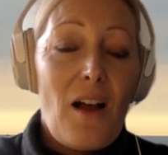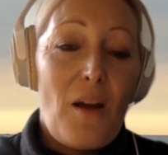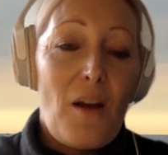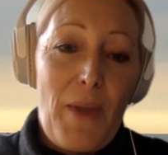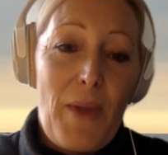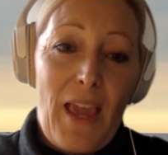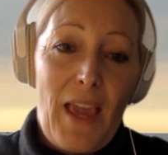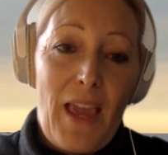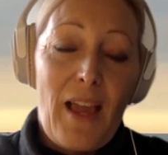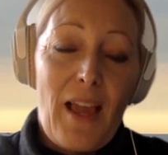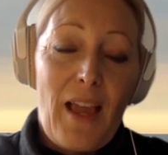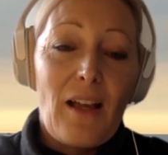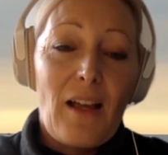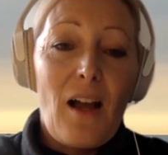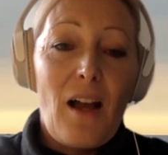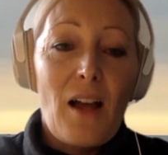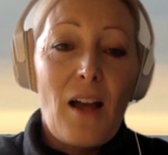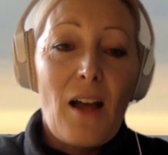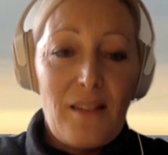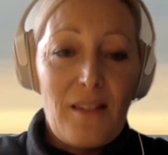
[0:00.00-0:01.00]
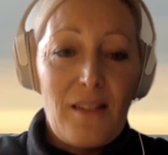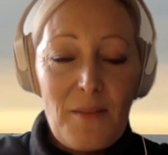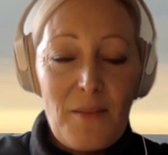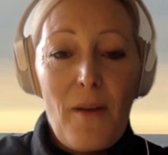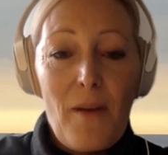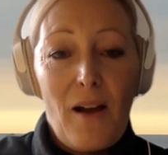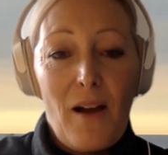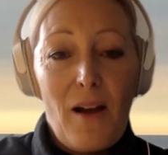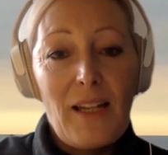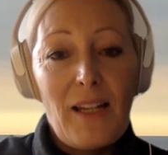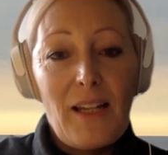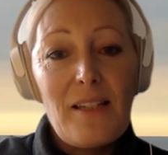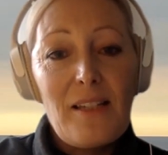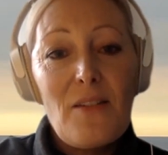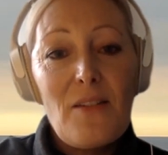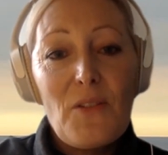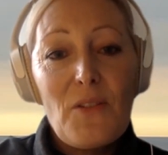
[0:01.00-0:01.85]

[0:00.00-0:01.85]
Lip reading: are being undermined.